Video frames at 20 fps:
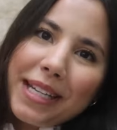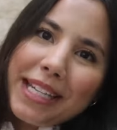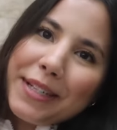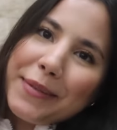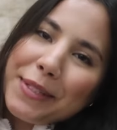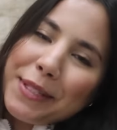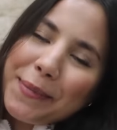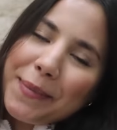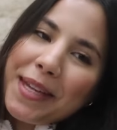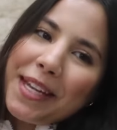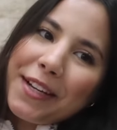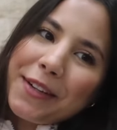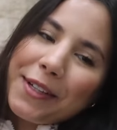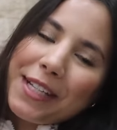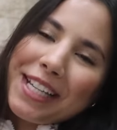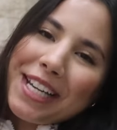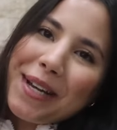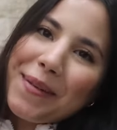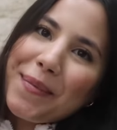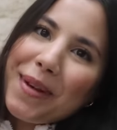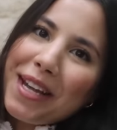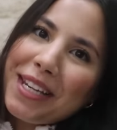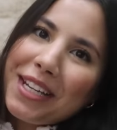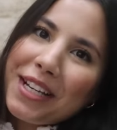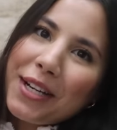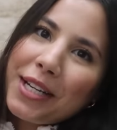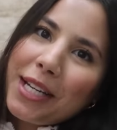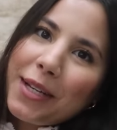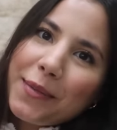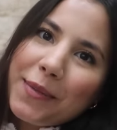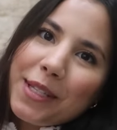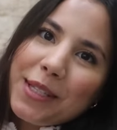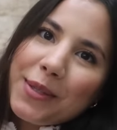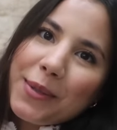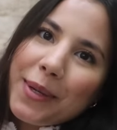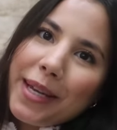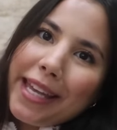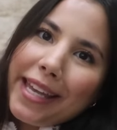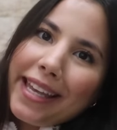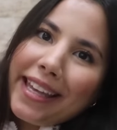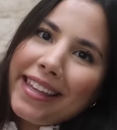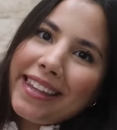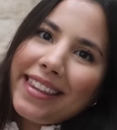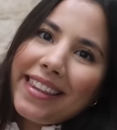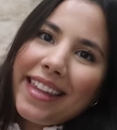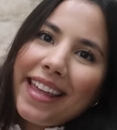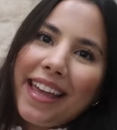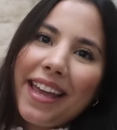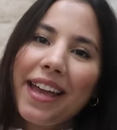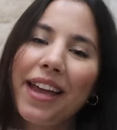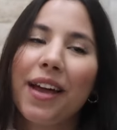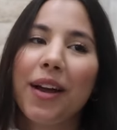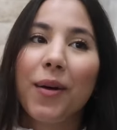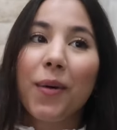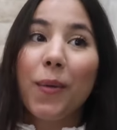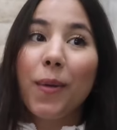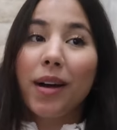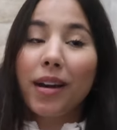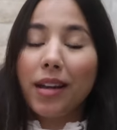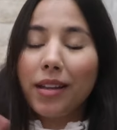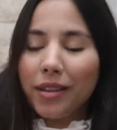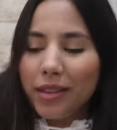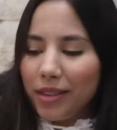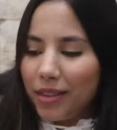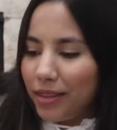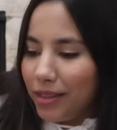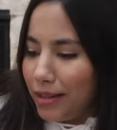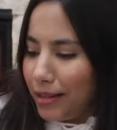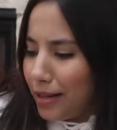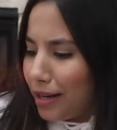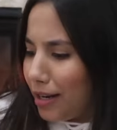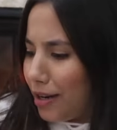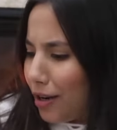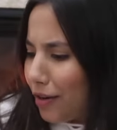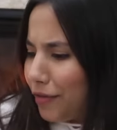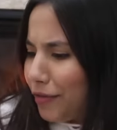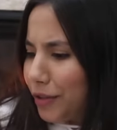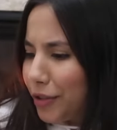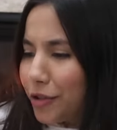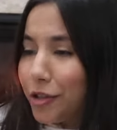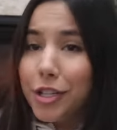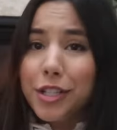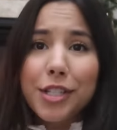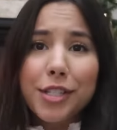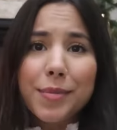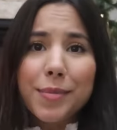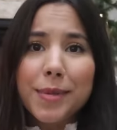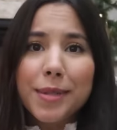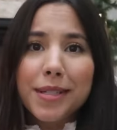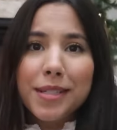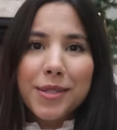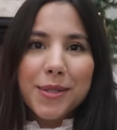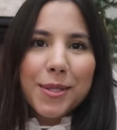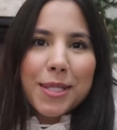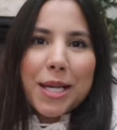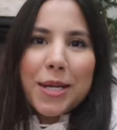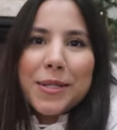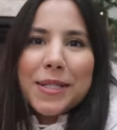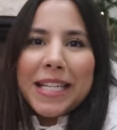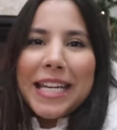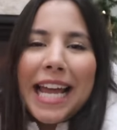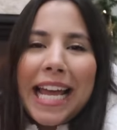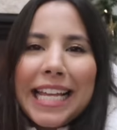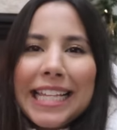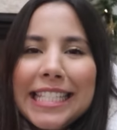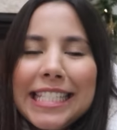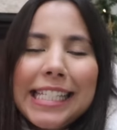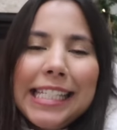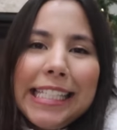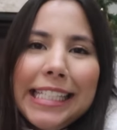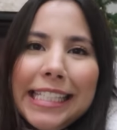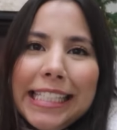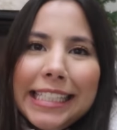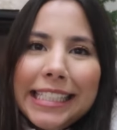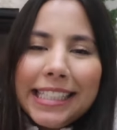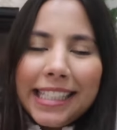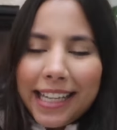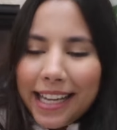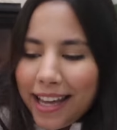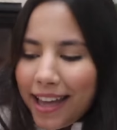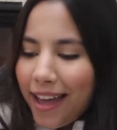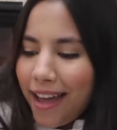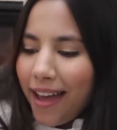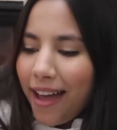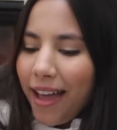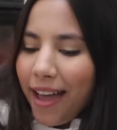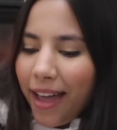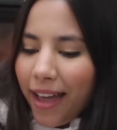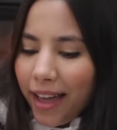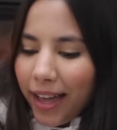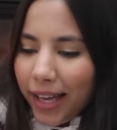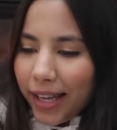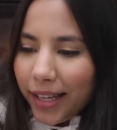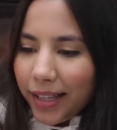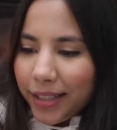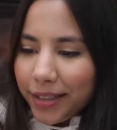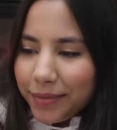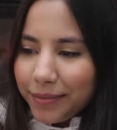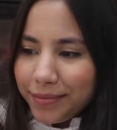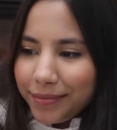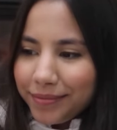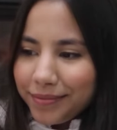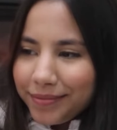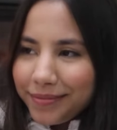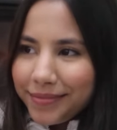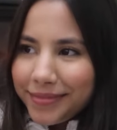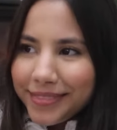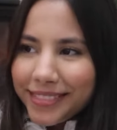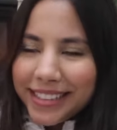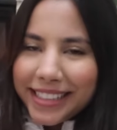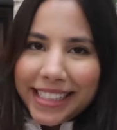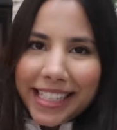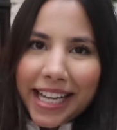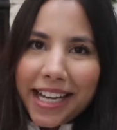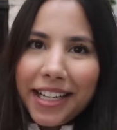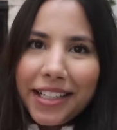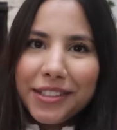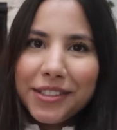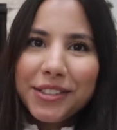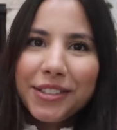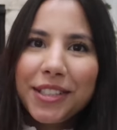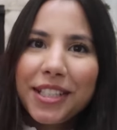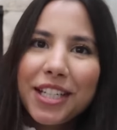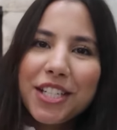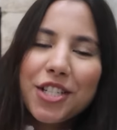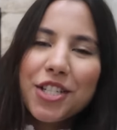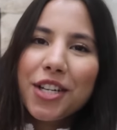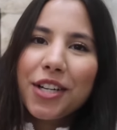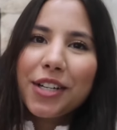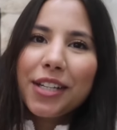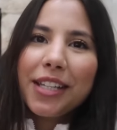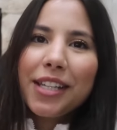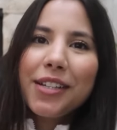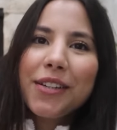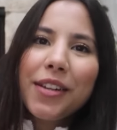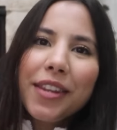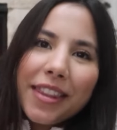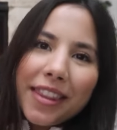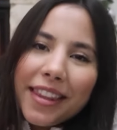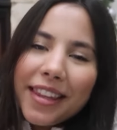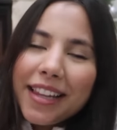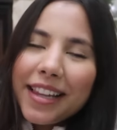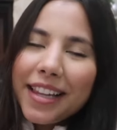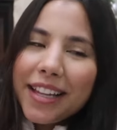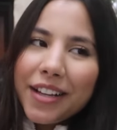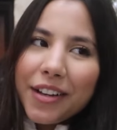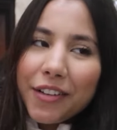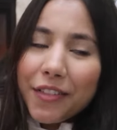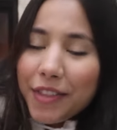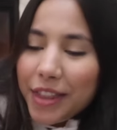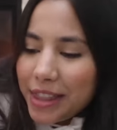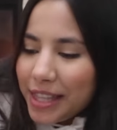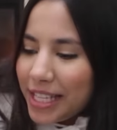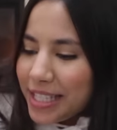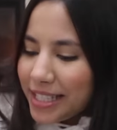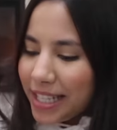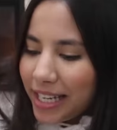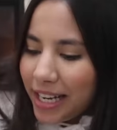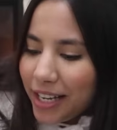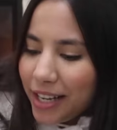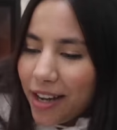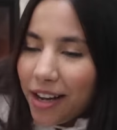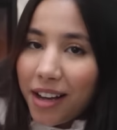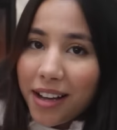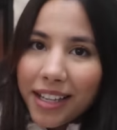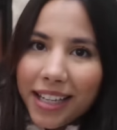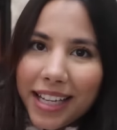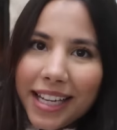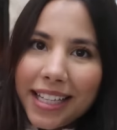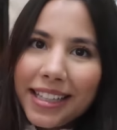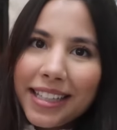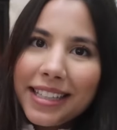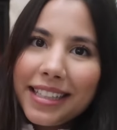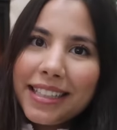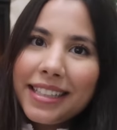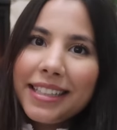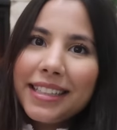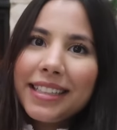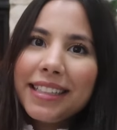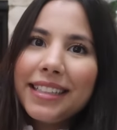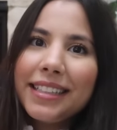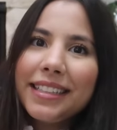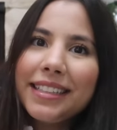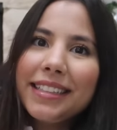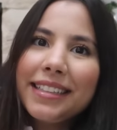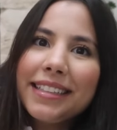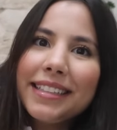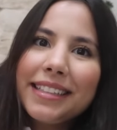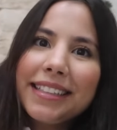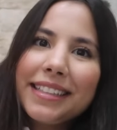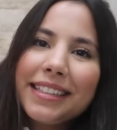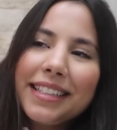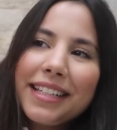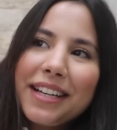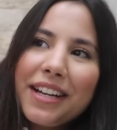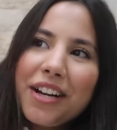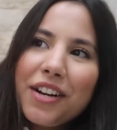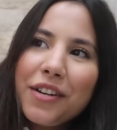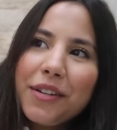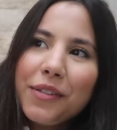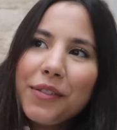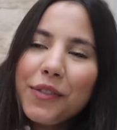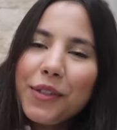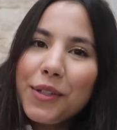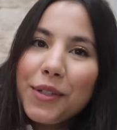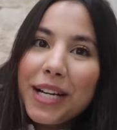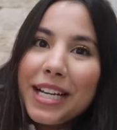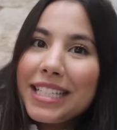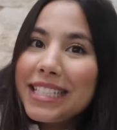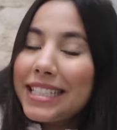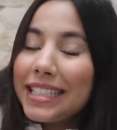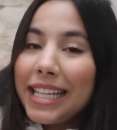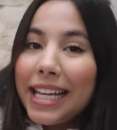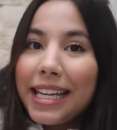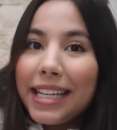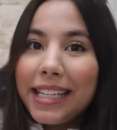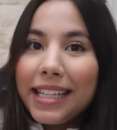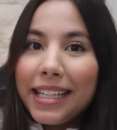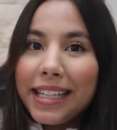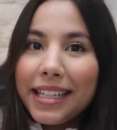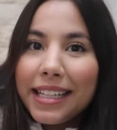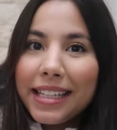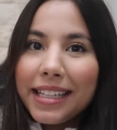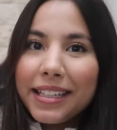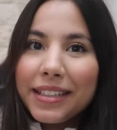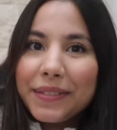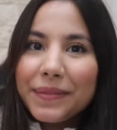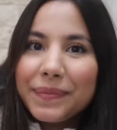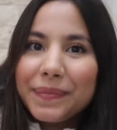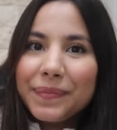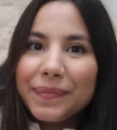my name is Mariam and I'm gonna be doing the what did I got for Christmas 2019 um yeah I'm just gonna share a little of the things that I got and hope you guys like it